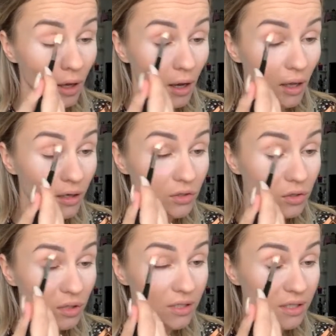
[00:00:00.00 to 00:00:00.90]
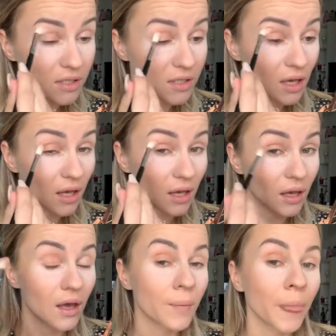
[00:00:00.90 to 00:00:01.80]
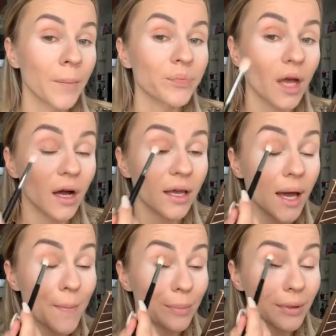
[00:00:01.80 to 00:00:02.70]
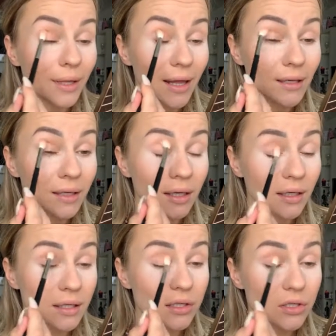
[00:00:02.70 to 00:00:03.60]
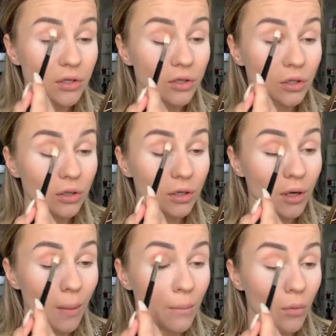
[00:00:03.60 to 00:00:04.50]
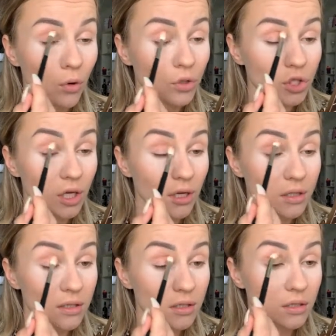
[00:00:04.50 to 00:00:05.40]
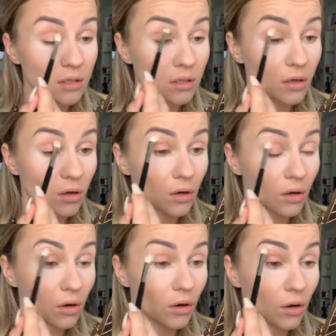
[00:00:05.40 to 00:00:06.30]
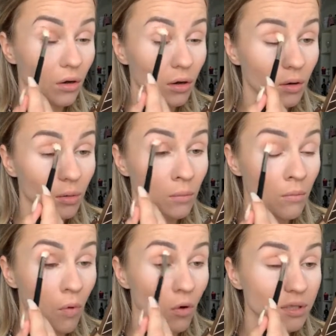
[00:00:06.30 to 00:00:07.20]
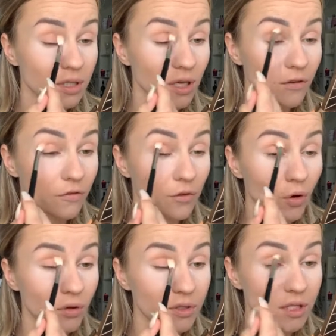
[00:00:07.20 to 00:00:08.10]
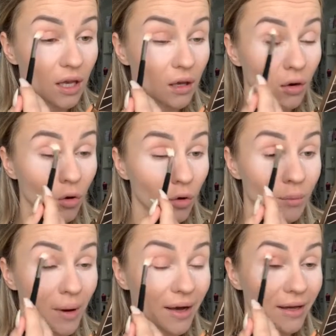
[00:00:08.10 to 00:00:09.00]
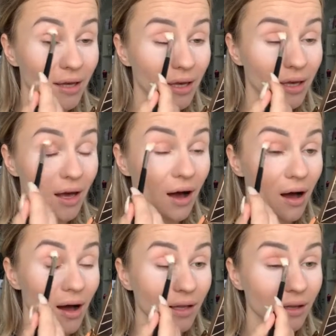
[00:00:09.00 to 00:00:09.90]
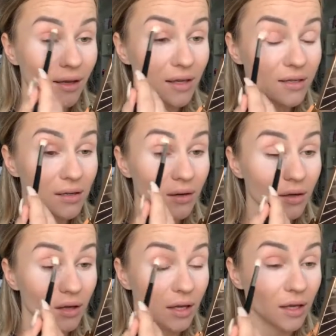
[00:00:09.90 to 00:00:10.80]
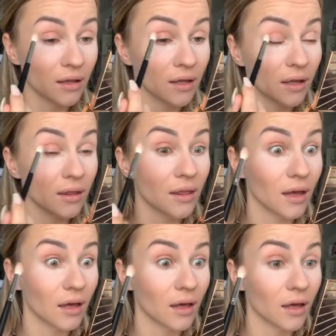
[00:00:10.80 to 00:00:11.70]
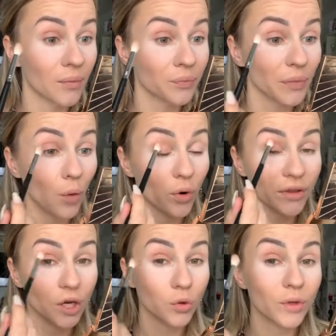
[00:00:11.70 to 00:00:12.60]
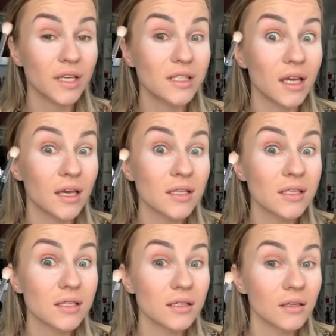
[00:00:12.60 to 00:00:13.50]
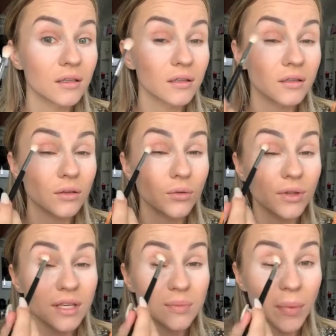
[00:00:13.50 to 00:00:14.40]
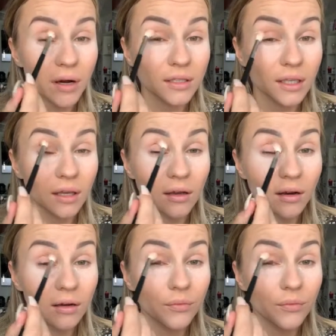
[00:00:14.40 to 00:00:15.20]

And as you can see, I am blending in circular motions, mostly focusing on my eyelid in the where the crease is. So this part here.